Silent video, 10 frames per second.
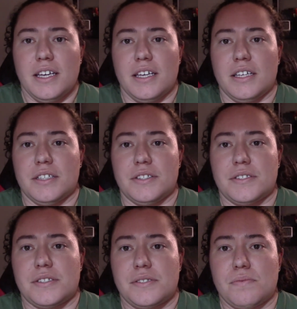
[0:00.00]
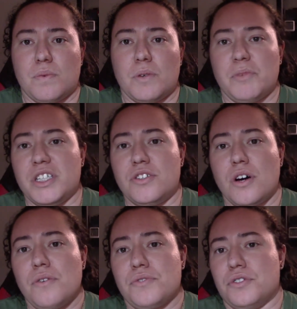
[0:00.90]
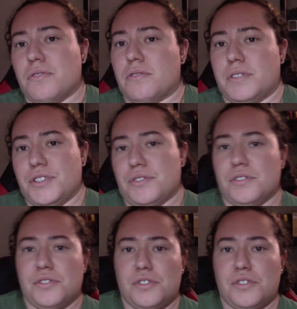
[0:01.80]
is when we don't do our research.